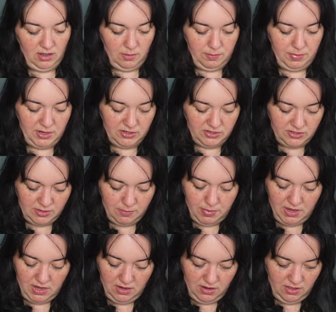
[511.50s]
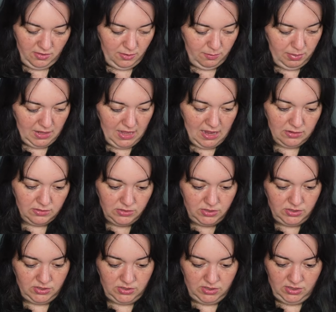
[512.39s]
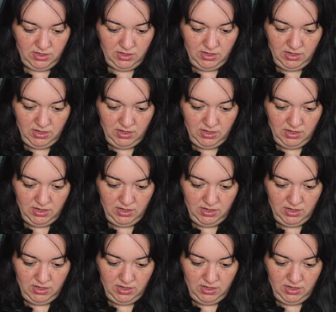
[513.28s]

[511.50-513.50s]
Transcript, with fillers: appears to be another blouse.